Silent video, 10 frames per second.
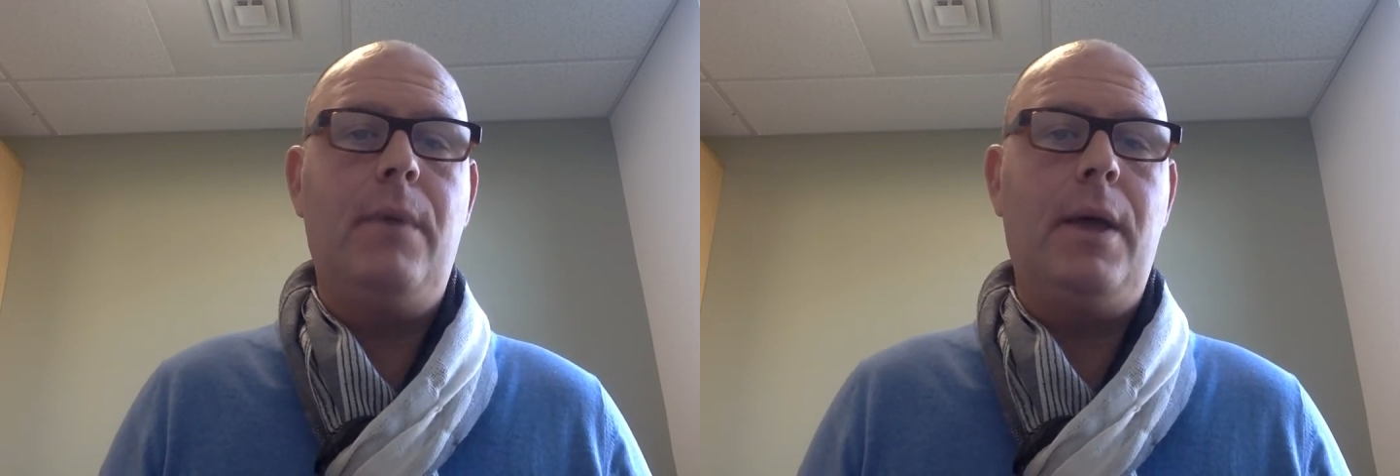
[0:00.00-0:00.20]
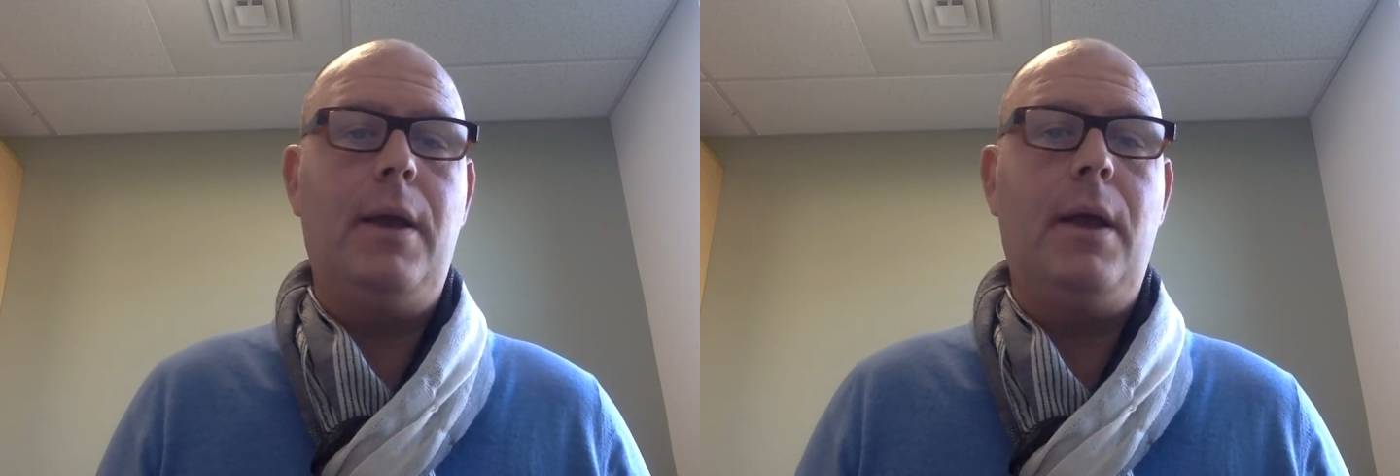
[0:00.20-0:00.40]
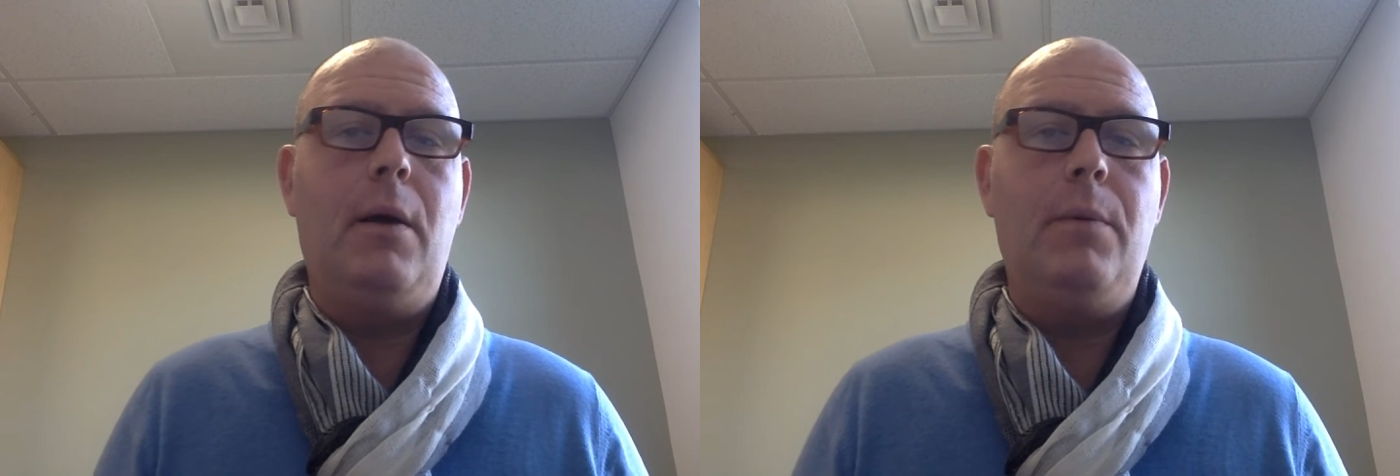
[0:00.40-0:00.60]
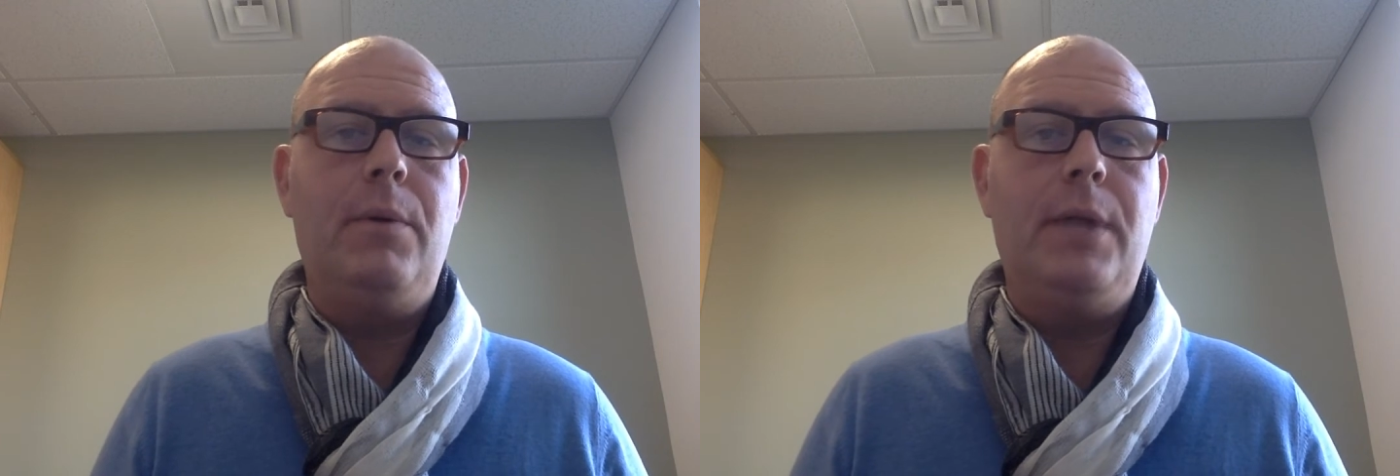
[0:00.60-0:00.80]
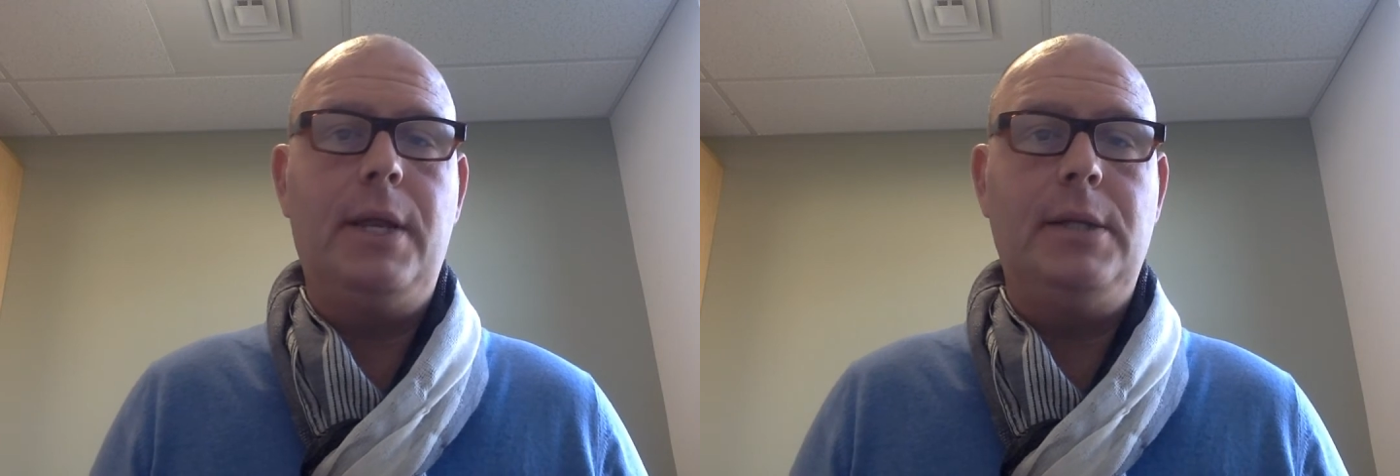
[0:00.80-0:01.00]
and help you
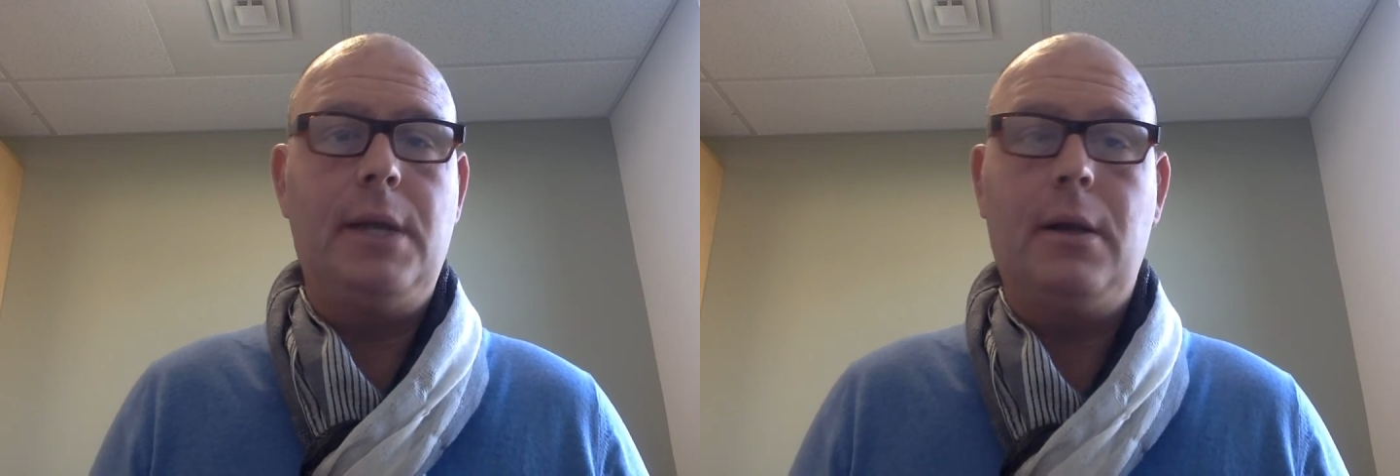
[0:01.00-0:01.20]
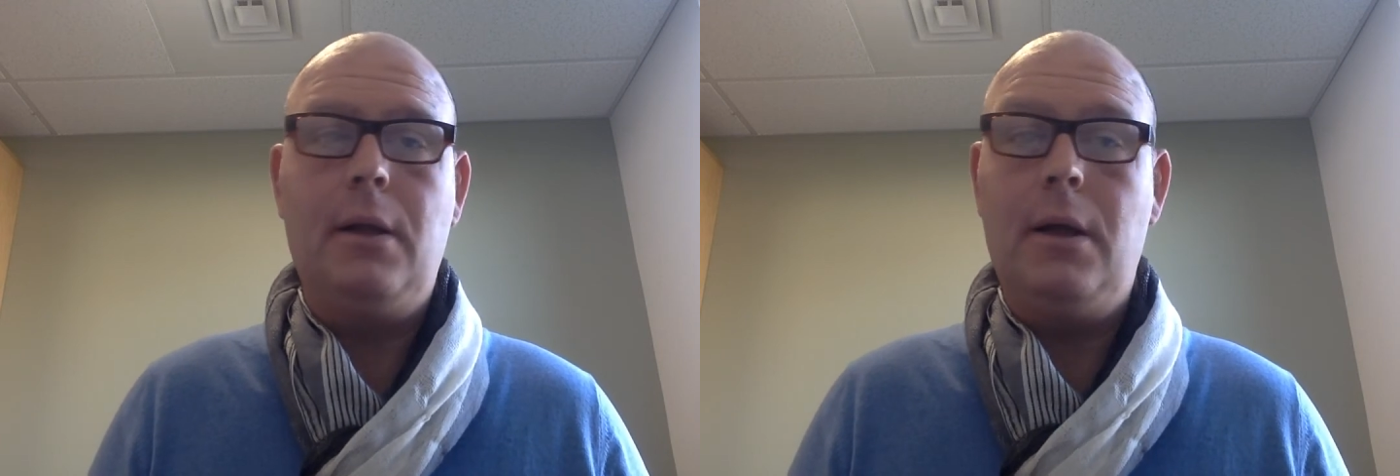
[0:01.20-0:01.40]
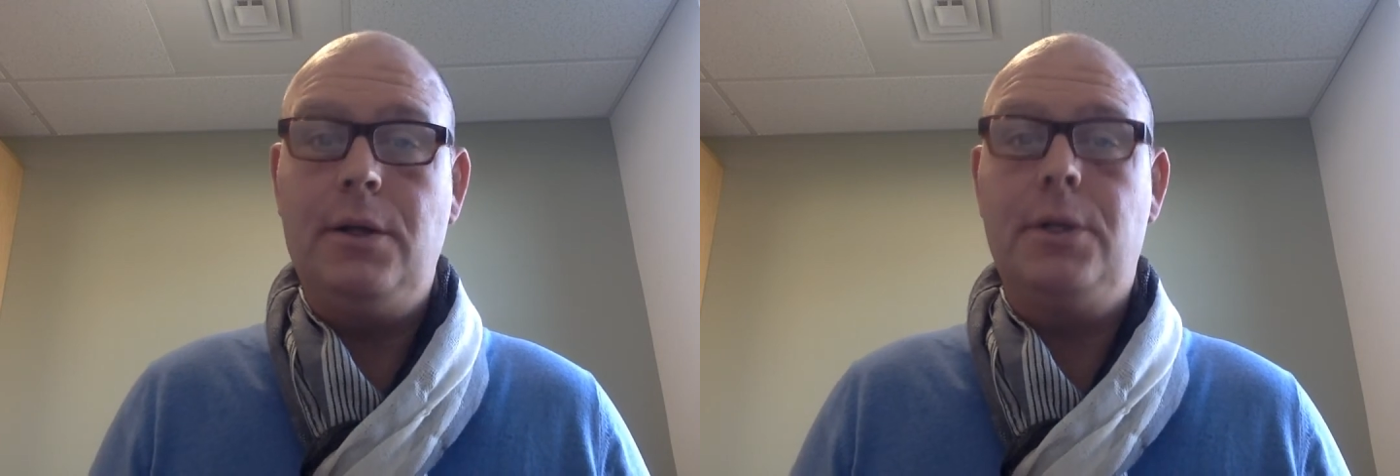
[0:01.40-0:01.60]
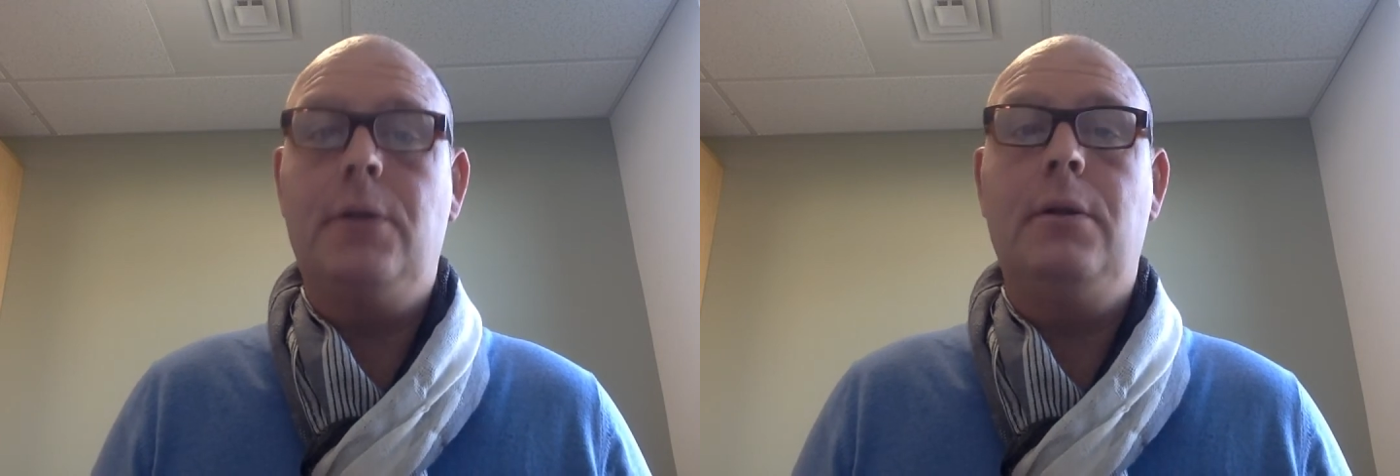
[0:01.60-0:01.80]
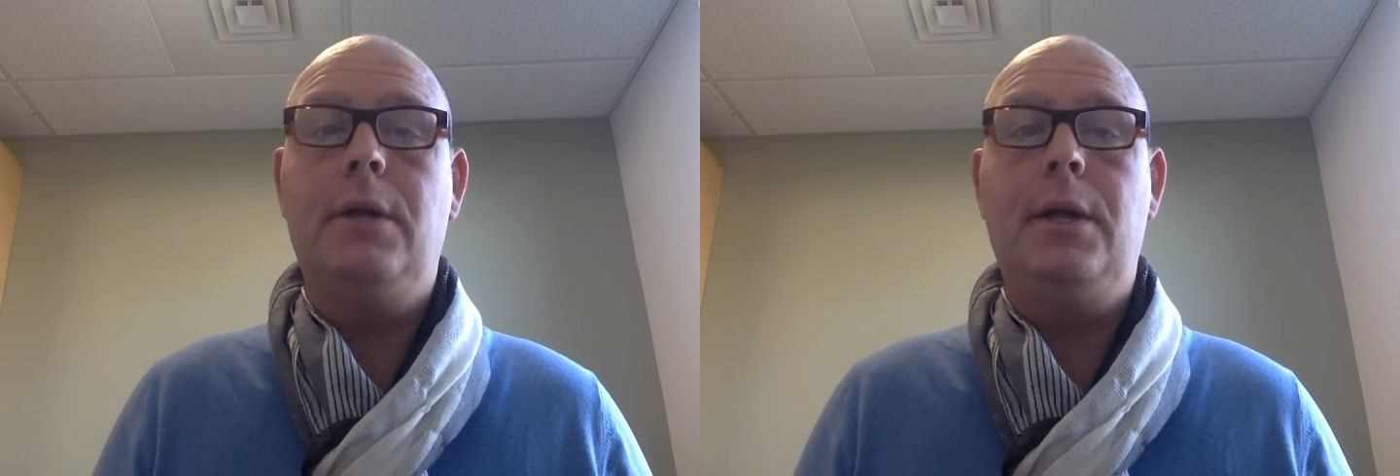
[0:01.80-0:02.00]
with any
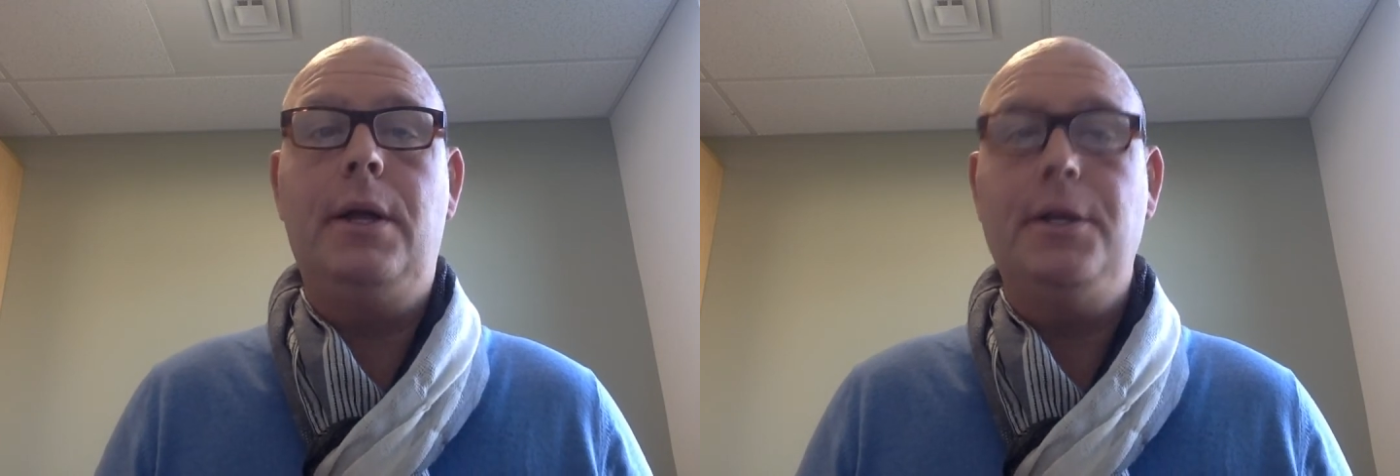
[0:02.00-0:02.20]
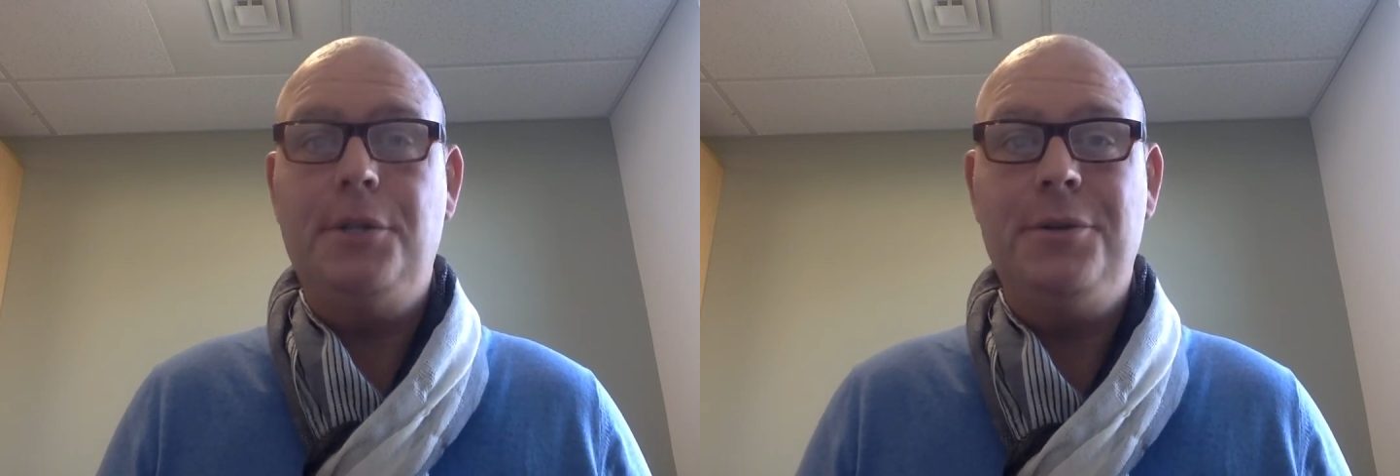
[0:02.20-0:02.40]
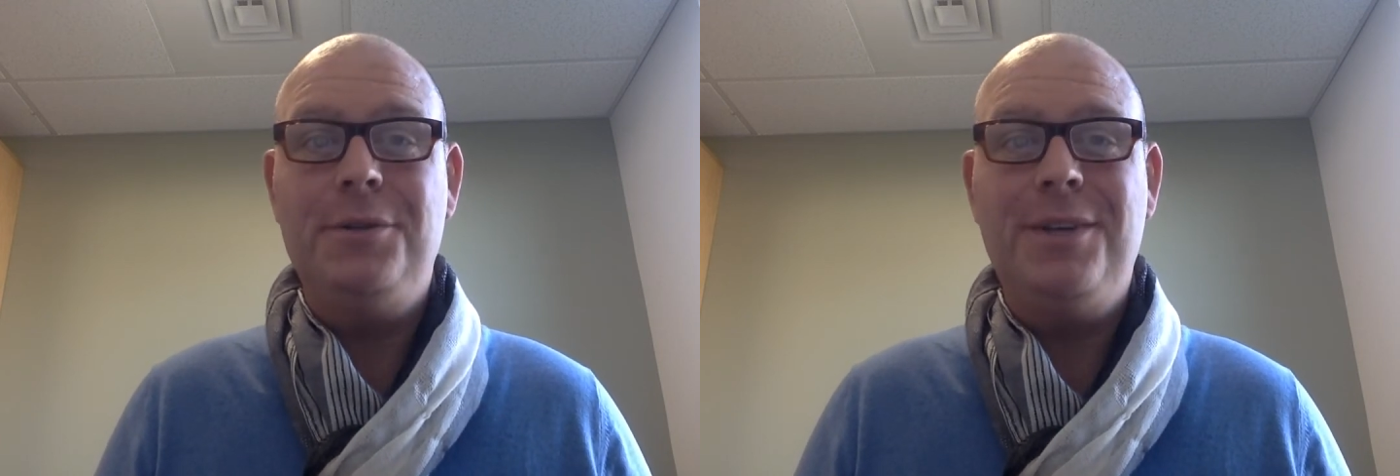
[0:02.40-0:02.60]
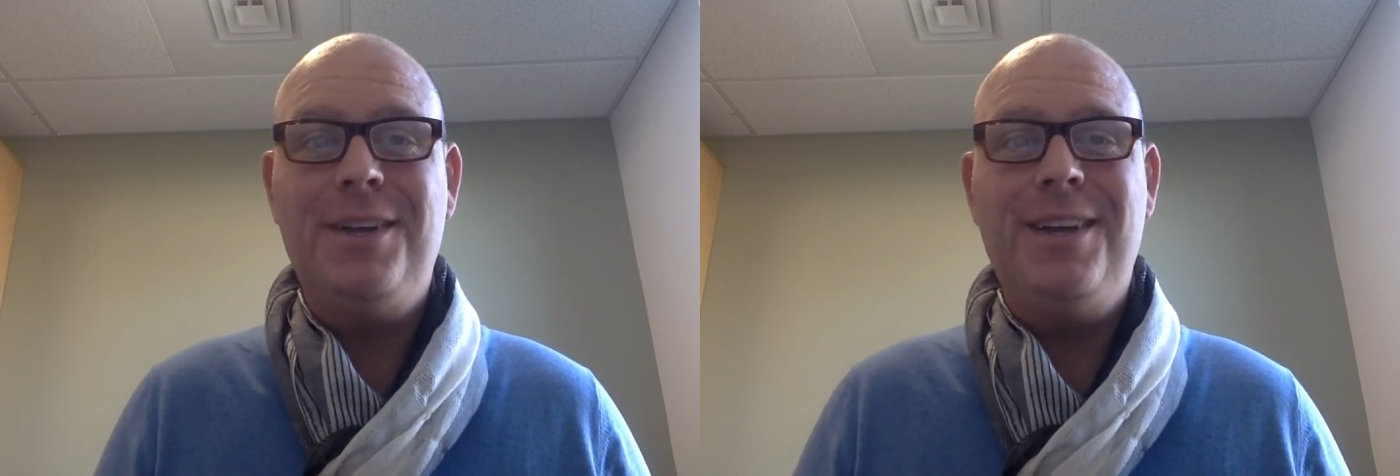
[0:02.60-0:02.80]
technological issues.